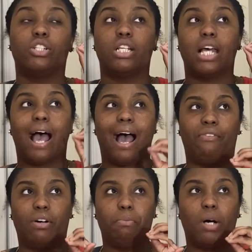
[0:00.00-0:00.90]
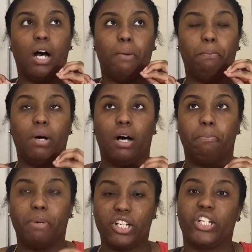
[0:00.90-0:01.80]
Have a
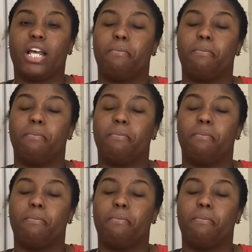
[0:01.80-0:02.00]
budget,